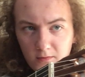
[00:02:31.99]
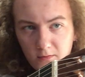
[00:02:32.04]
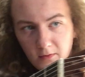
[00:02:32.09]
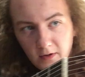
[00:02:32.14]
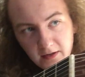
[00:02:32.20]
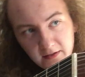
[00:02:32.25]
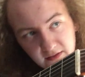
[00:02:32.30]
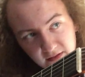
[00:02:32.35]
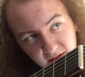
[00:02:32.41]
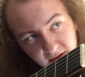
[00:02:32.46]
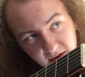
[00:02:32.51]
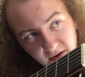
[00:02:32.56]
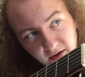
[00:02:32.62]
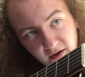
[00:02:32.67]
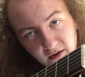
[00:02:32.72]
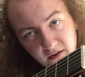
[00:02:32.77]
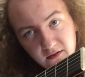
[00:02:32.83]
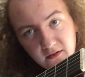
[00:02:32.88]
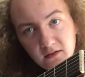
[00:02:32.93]
Right
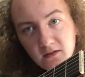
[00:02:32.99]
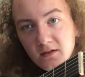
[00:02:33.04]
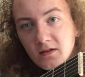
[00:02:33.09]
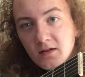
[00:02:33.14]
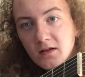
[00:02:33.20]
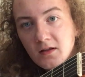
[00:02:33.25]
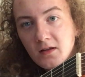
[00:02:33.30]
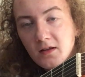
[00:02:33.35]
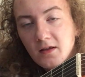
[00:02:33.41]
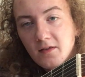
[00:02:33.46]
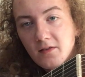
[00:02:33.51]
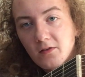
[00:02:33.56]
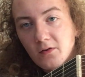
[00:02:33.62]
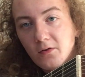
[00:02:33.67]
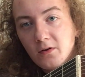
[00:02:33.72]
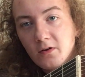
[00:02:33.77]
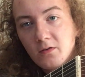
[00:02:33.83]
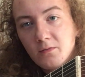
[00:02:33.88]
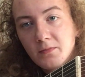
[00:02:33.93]
there, it's a
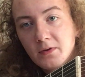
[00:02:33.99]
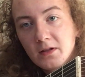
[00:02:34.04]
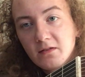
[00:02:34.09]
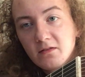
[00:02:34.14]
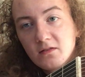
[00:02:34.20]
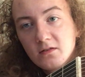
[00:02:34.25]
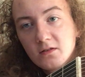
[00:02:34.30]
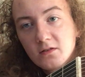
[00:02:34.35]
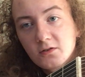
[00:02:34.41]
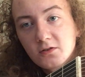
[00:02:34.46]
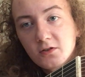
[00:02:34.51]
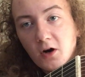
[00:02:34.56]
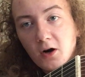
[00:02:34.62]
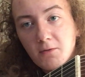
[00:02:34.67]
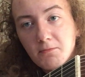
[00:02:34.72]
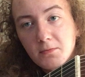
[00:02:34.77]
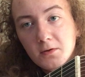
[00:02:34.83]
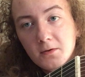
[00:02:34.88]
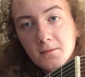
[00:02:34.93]
little bit
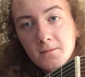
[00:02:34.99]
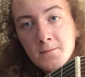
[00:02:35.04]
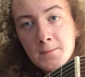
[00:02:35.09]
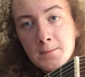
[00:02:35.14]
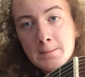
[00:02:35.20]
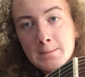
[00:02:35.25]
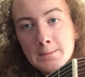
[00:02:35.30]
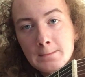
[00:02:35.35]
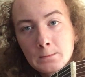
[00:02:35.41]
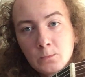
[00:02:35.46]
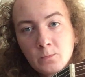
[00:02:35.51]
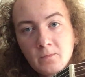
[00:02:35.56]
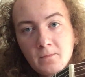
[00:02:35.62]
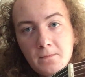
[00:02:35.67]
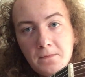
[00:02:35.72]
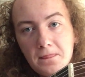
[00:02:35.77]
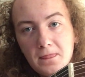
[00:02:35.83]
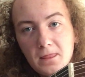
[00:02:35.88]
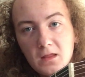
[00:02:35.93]
sharp,
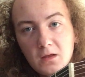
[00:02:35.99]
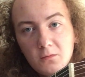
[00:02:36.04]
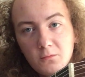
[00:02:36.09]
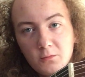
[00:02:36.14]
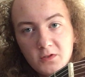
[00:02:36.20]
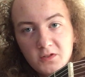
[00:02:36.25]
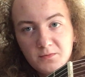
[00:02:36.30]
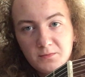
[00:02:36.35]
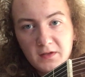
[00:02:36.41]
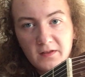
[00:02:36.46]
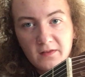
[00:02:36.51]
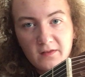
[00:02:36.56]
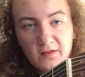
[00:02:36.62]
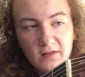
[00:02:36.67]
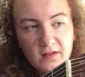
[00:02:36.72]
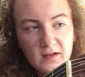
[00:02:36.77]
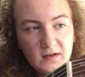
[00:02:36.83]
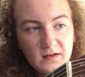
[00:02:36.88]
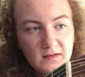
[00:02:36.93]
which means
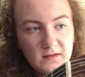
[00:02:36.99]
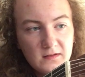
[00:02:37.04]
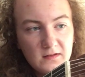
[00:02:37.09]
that